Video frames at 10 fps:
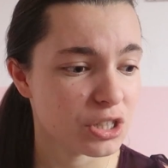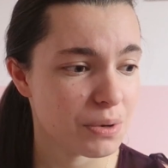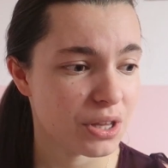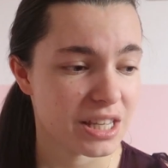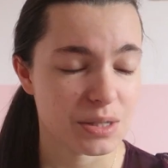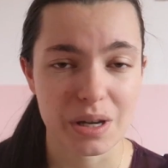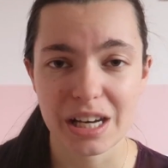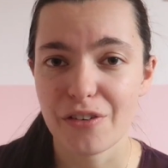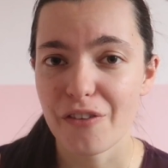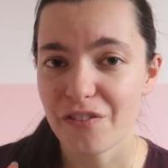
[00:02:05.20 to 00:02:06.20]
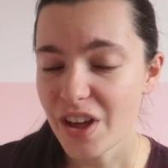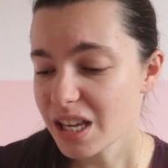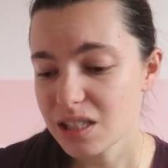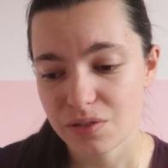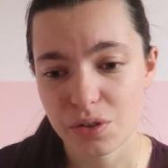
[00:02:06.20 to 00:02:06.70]
going to put this one in
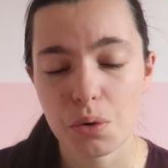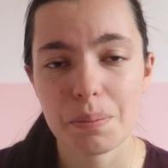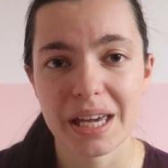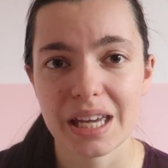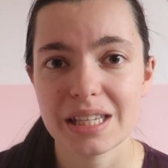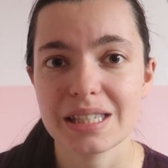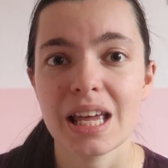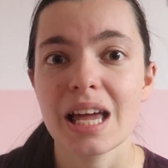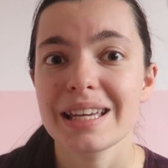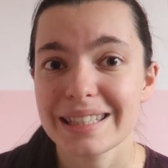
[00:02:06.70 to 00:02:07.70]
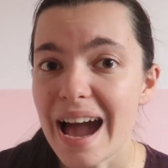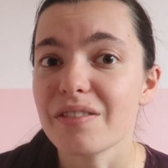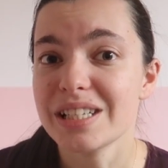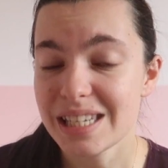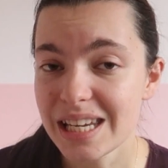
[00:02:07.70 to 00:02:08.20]
first of all because
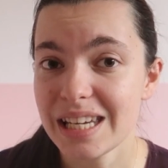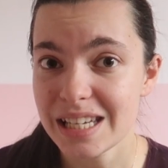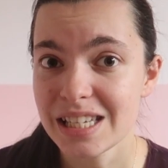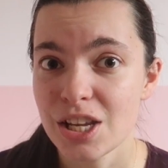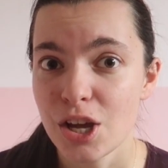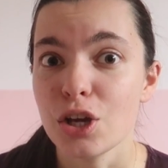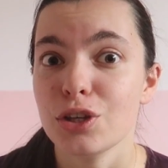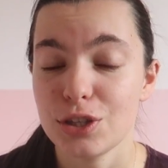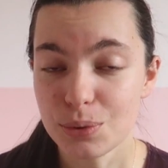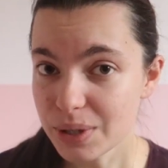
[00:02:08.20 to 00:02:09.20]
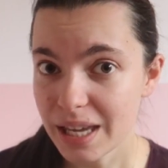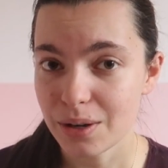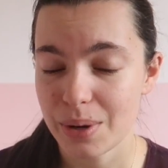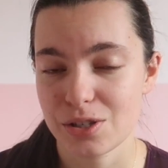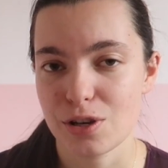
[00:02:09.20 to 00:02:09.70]
guaranteed you will get
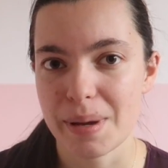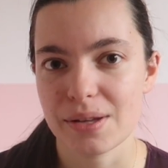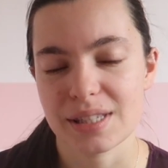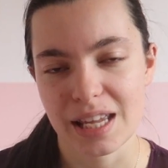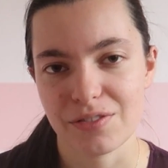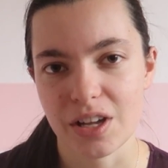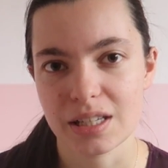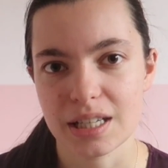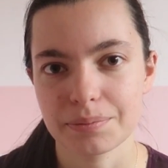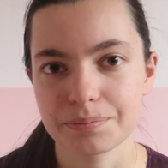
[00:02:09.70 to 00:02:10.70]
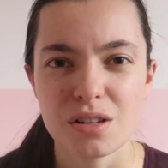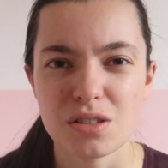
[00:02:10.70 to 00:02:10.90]
a question about safeguarding.